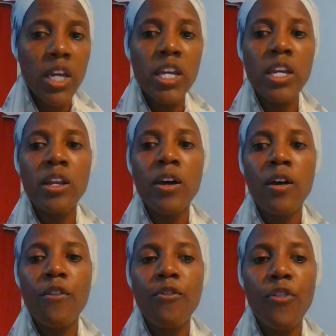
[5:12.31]
in
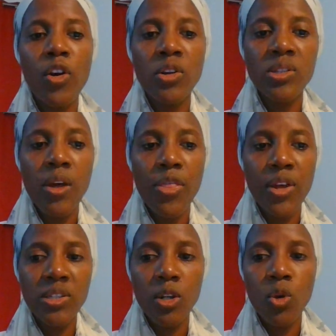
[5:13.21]
1
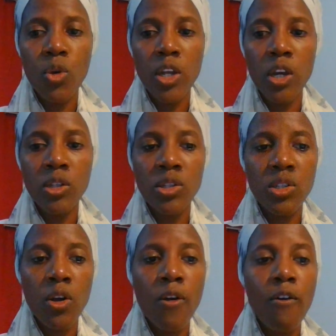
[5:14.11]
Thessalonians
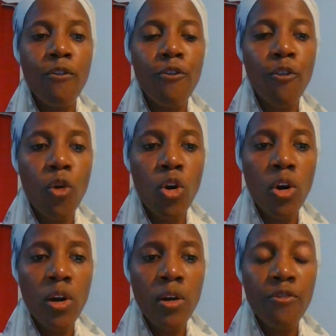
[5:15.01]
4,